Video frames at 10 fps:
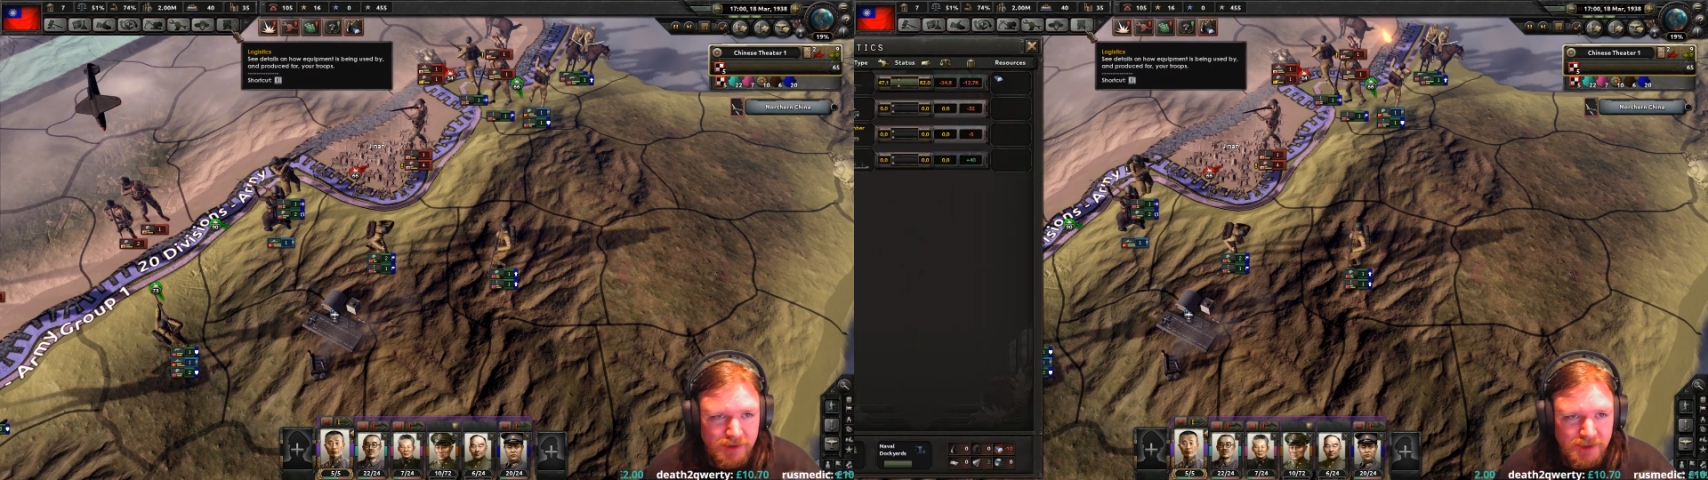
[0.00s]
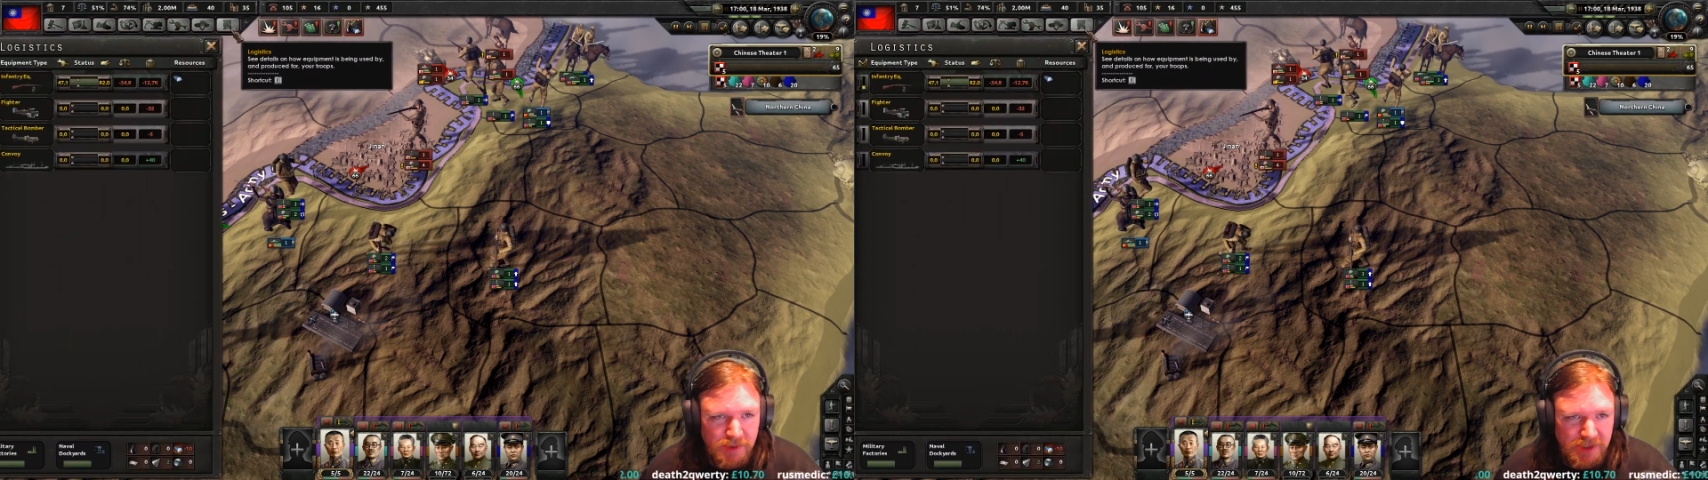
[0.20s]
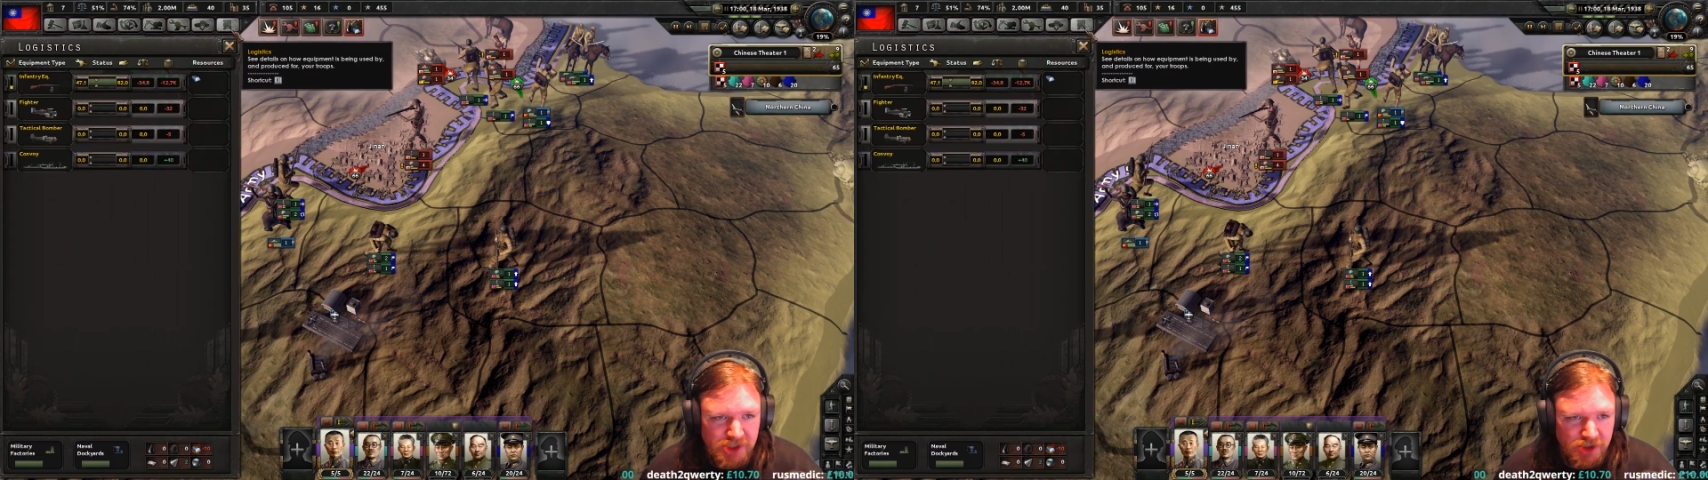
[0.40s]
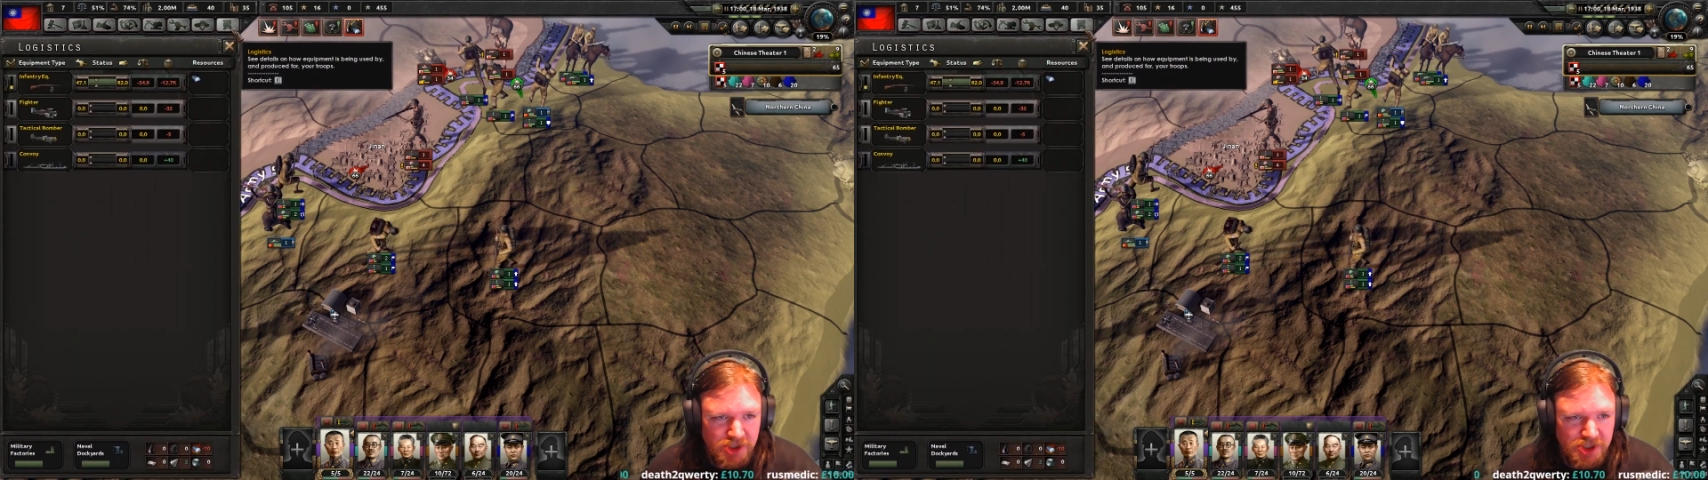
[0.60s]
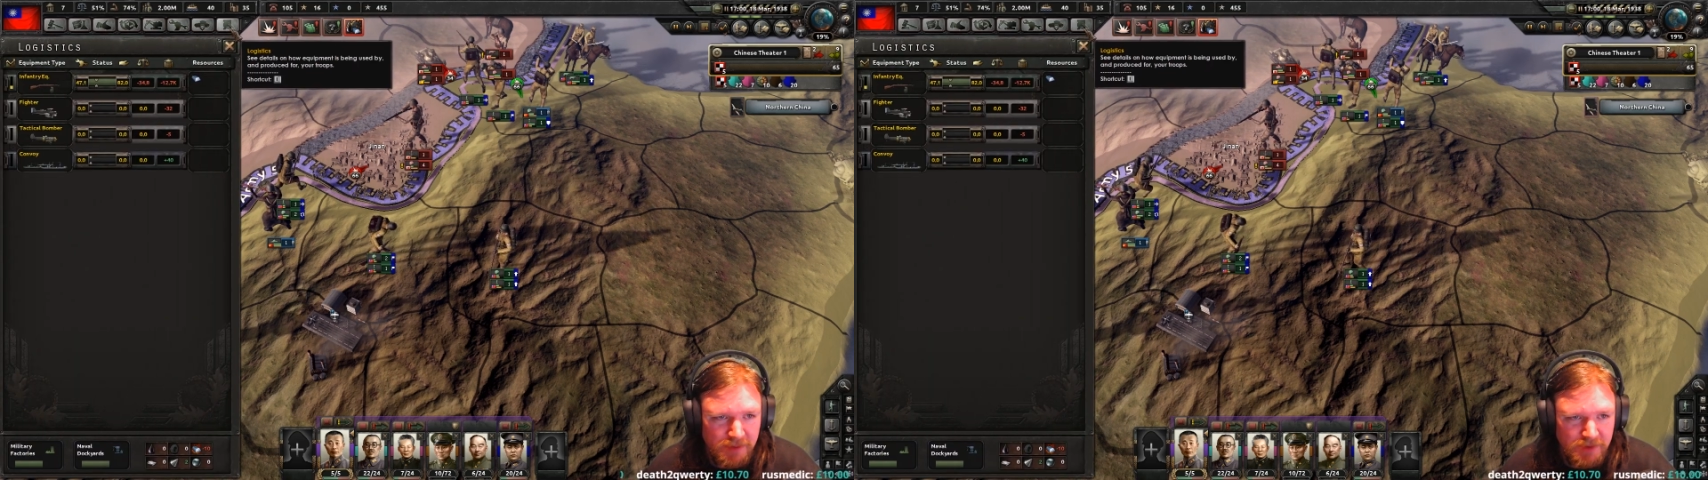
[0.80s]
So we should
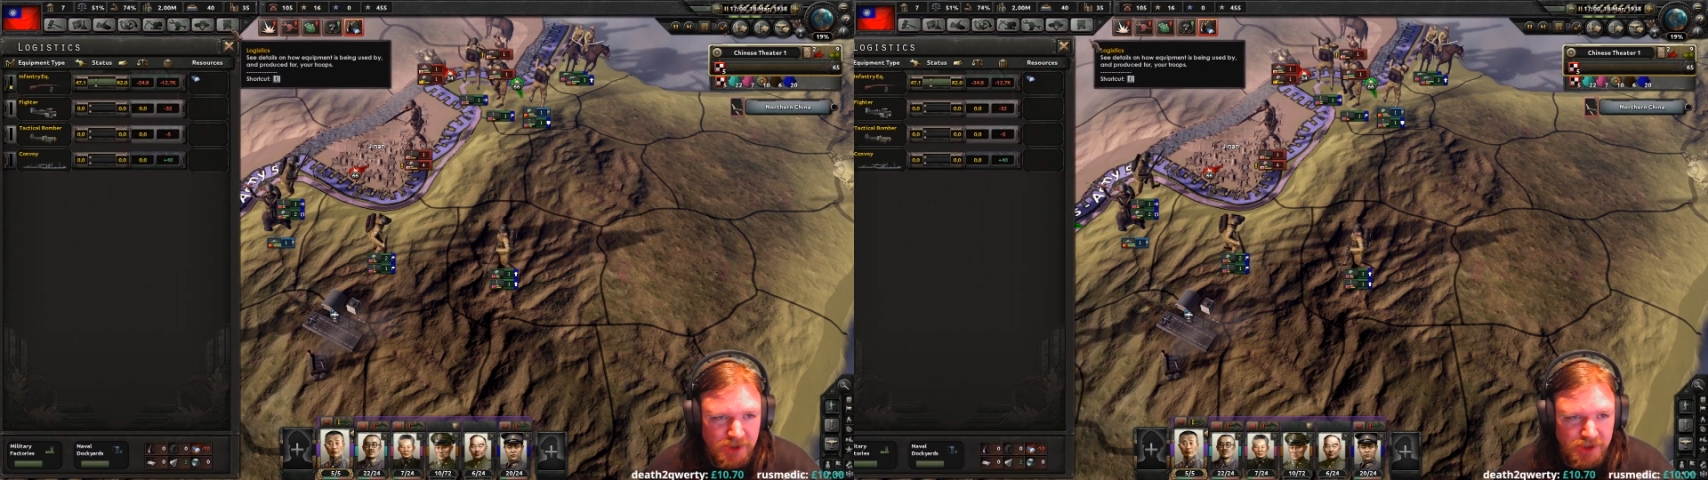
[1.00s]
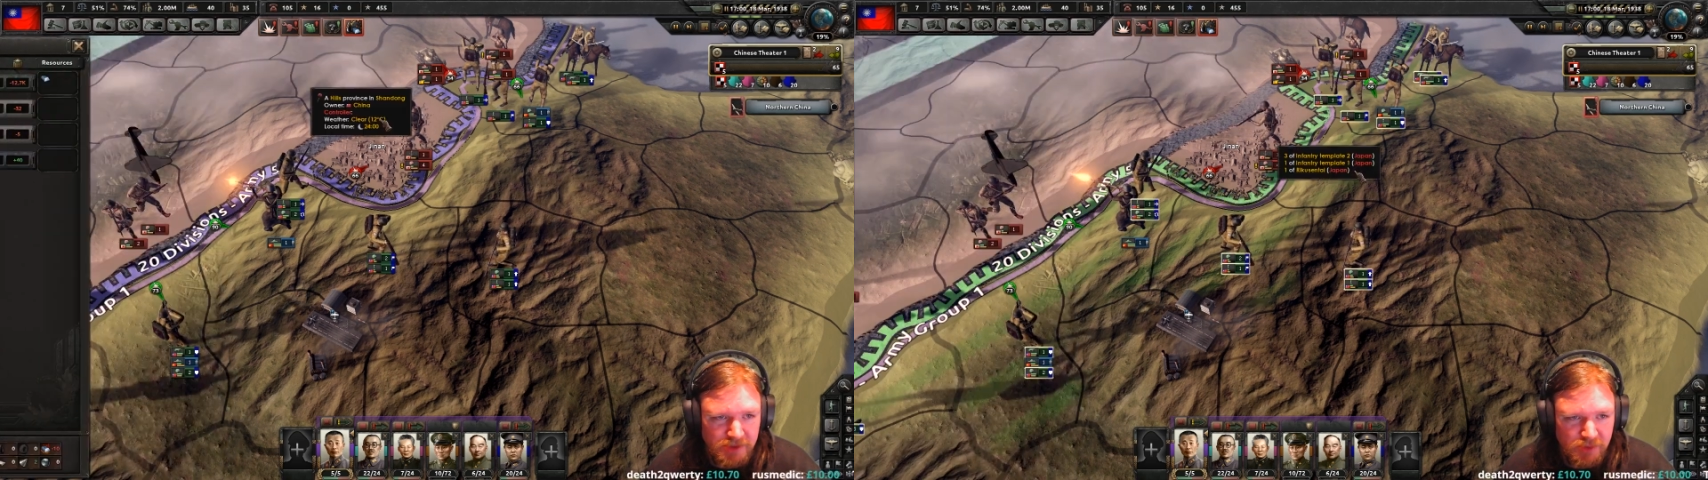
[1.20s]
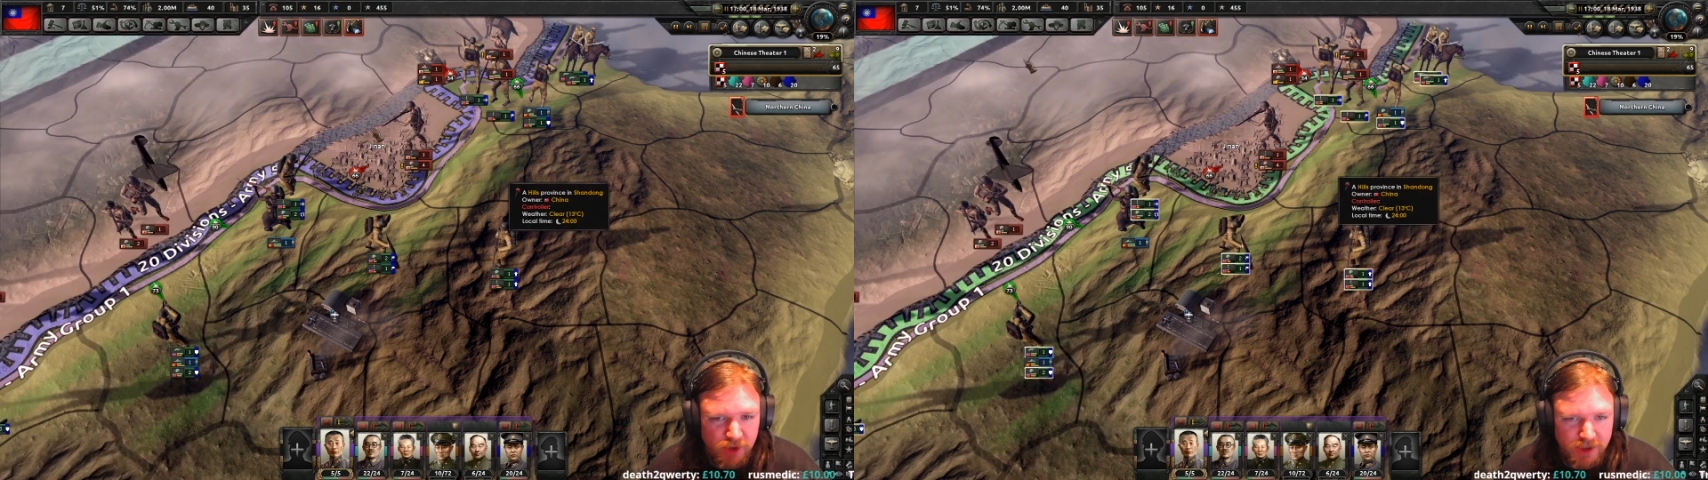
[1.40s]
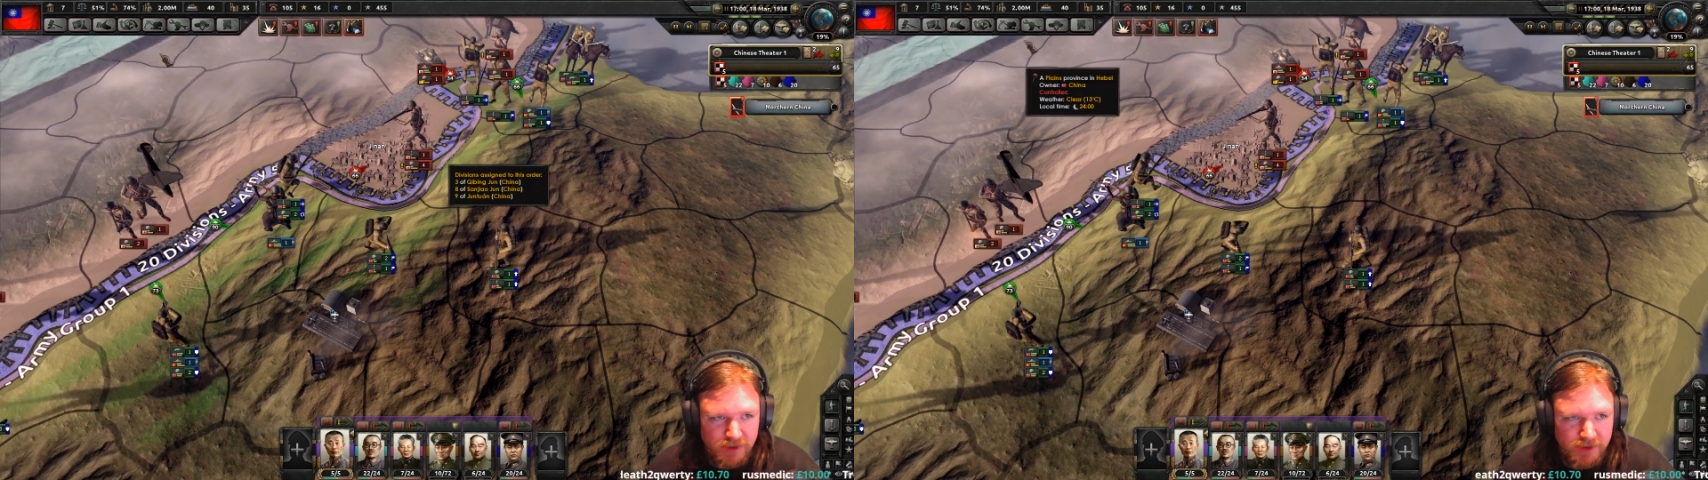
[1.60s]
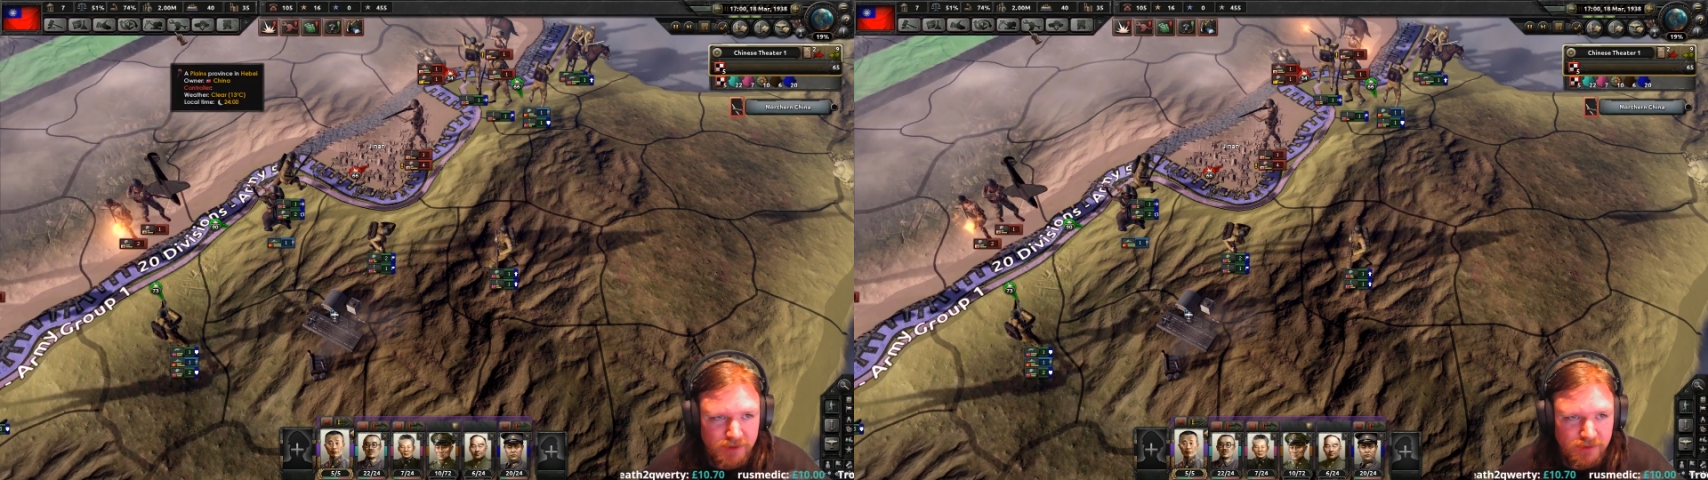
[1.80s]
start producing more
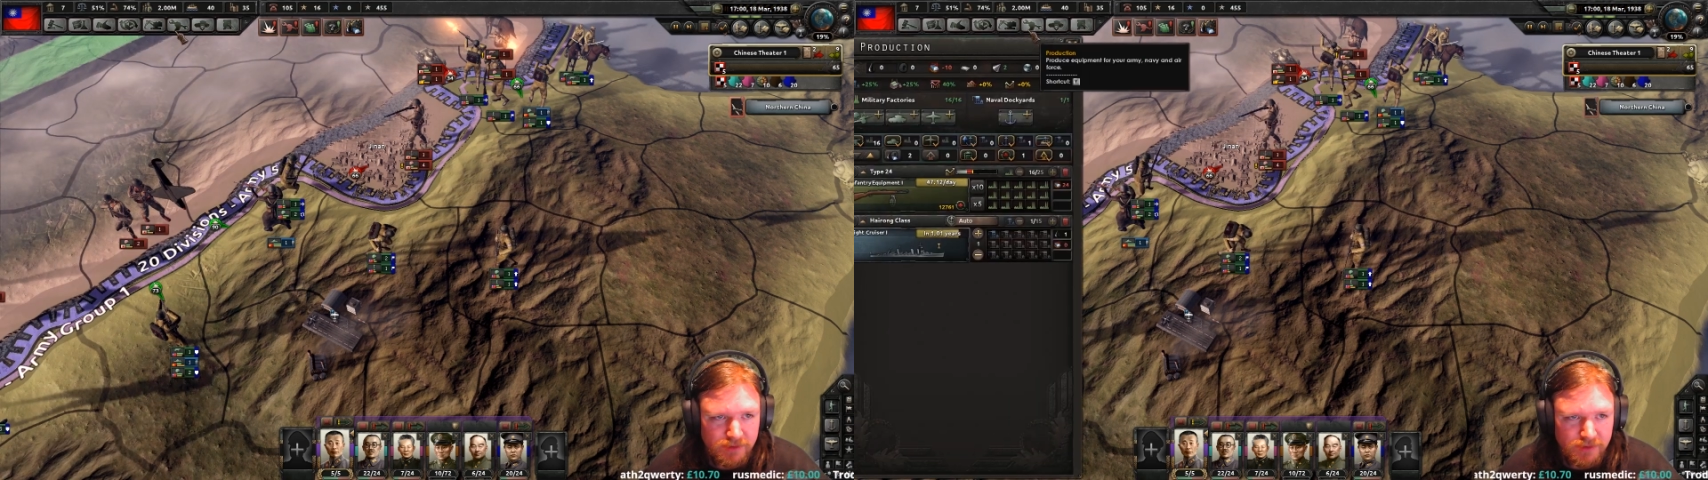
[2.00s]
guns.